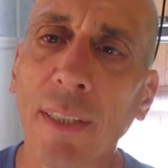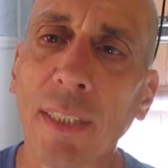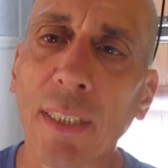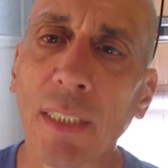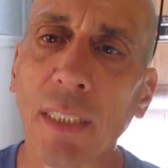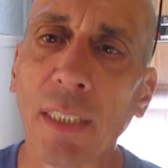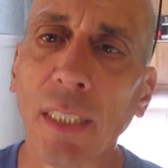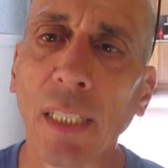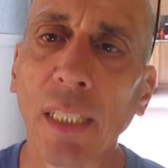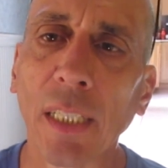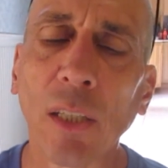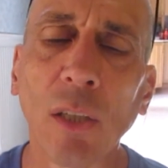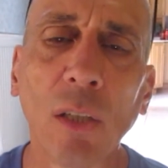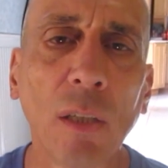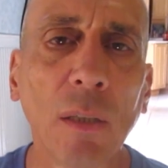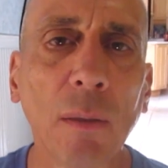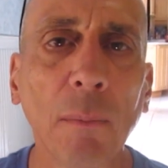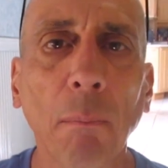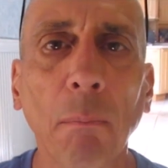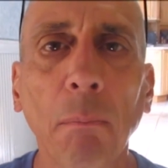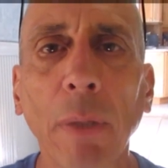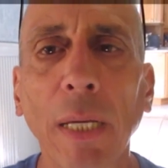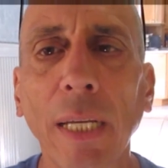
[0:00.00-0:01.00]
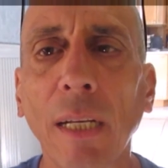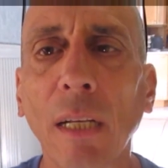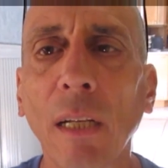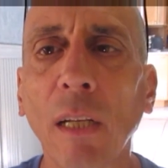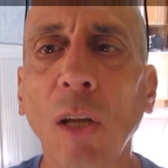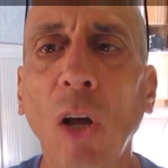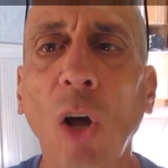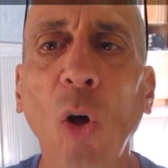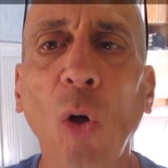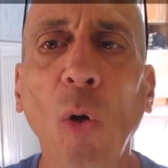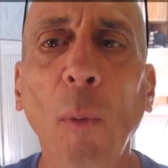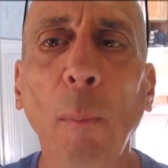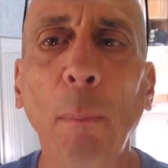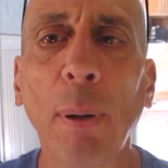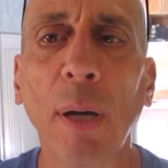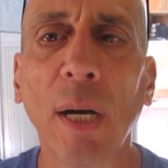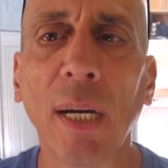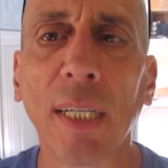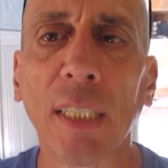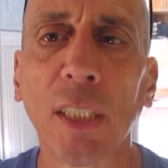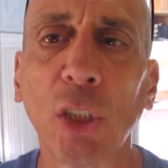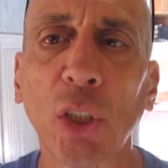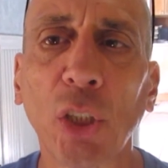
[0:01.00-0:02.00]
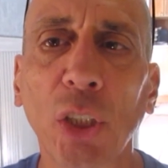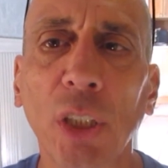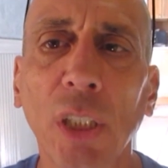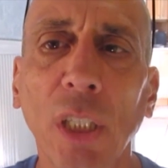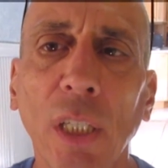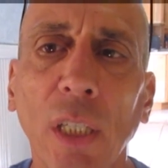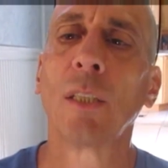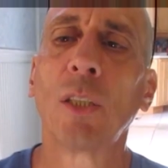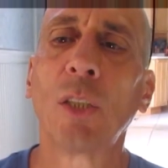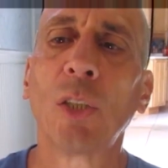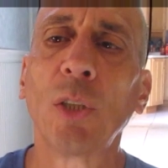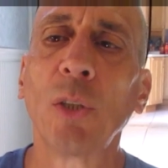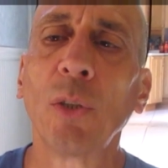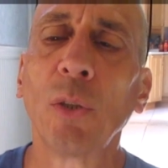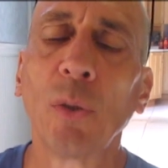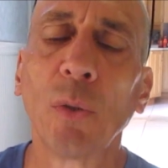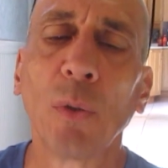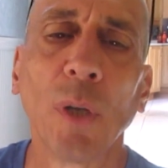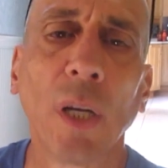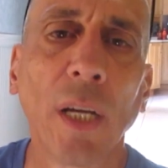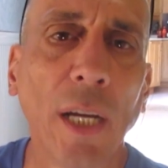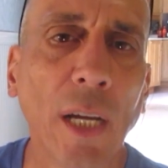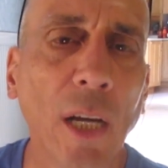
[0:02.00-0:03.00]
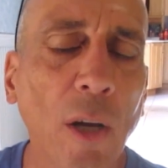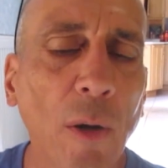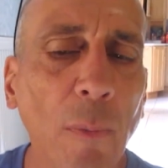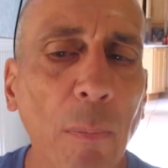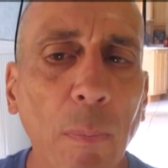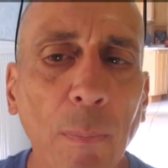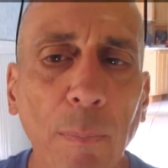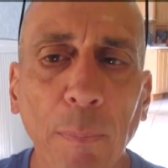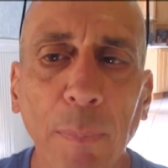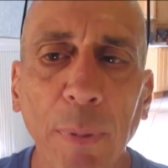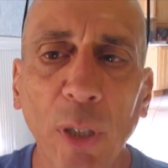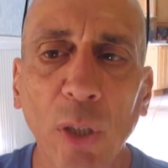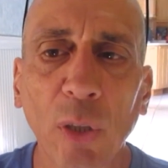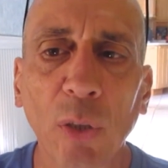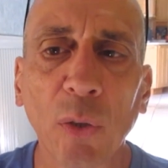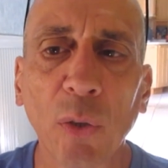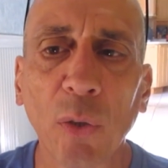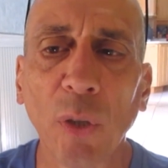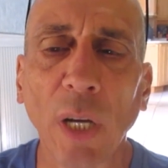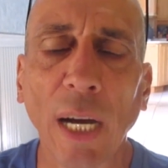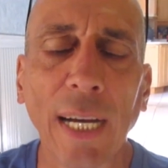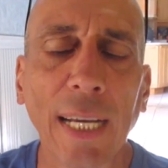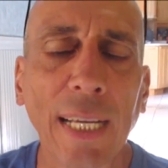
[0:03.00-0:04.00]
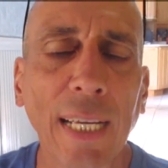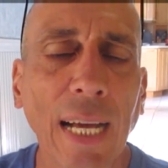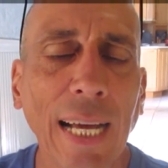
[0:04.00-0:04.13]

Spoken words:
this little metal hole punch to help you